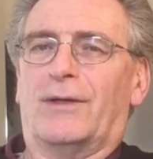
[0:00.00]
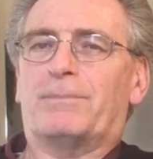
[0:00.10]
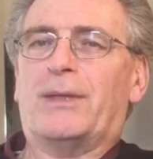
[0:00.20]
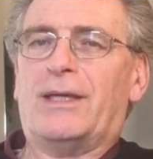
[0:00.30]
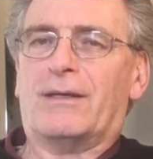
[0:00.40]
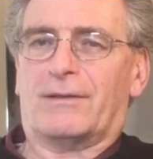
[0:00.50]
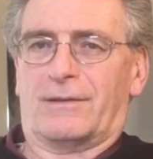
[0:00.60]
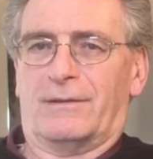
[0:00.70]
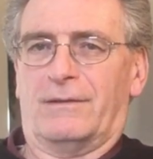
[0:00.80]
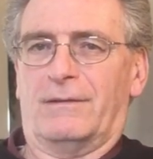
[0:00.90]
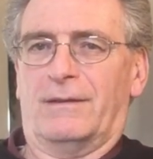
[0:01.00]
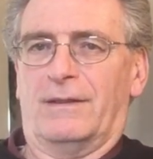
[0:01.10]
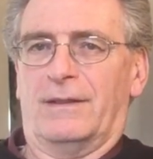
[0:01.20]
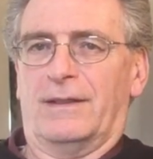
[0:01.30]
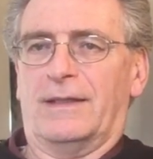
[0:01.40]
appear
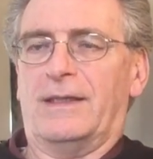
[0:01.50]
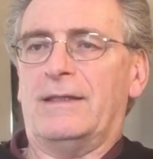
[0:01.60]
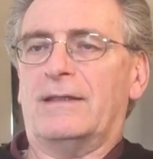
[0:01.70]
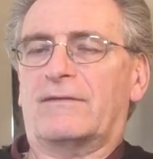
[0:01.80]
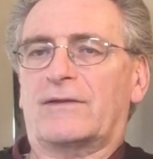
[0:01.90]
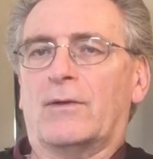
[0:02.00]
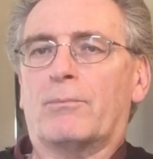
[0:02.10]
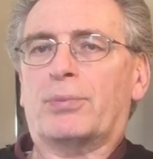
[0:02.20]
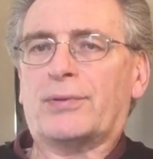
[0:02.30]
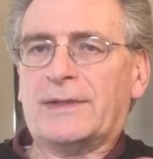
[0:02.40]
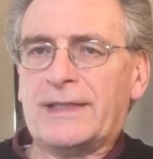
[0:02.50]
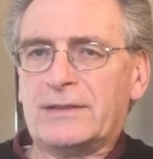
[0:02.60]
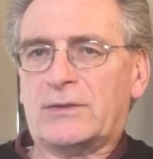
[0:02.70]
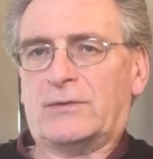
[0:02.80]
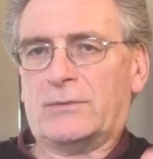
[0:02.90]
in its
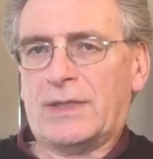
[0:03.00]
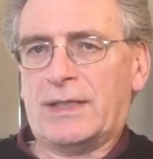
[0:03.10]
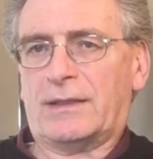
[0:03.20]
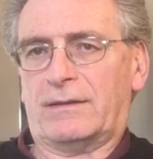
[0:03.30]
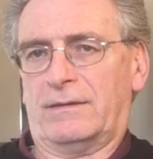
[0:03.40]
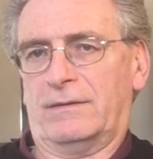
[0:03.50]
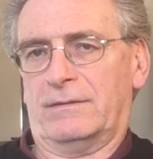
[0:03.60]
complete unique